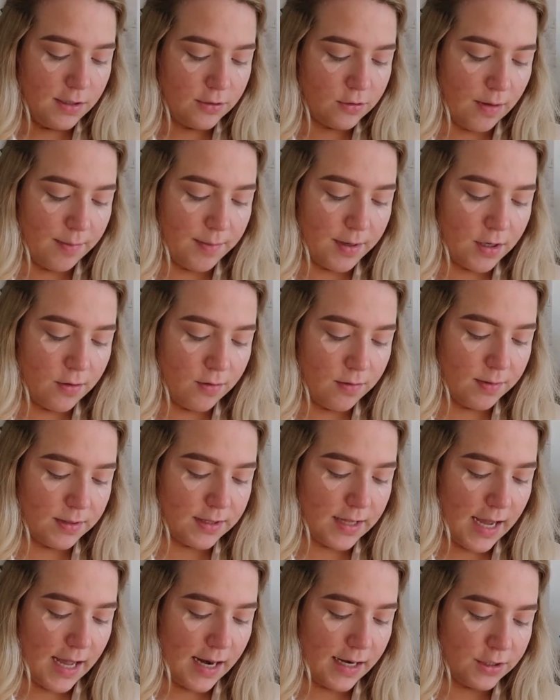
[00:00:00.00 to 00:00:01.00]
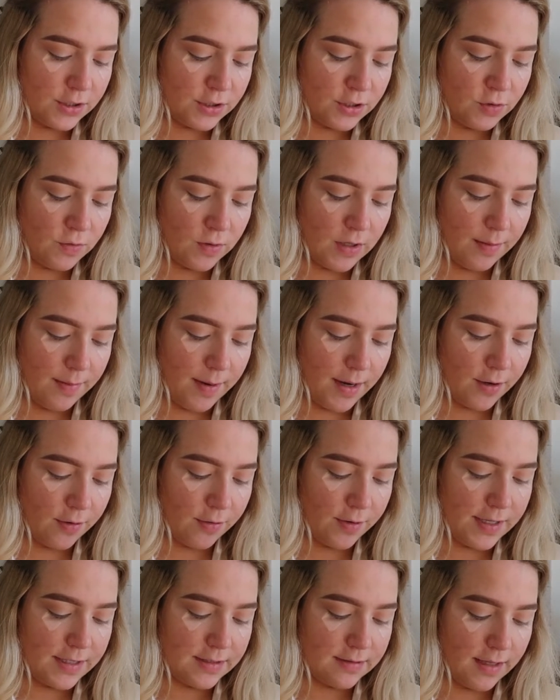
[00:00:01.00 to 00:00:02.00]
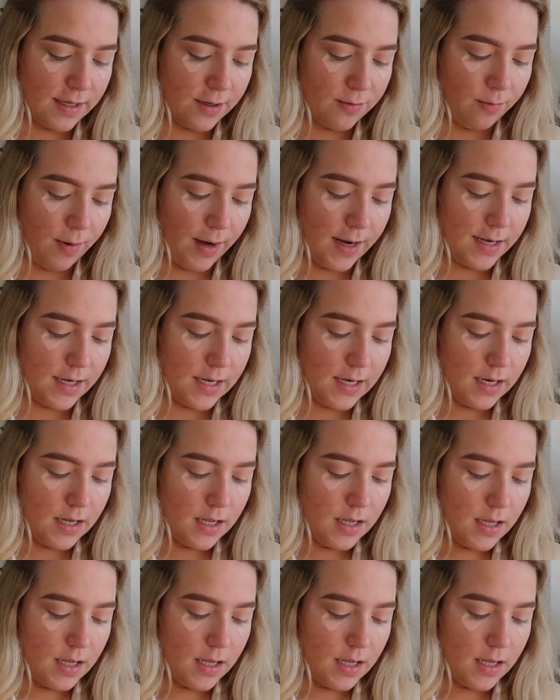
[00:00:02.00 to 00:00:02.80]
So I'm gonna go in with that and just do it on my crease, like right,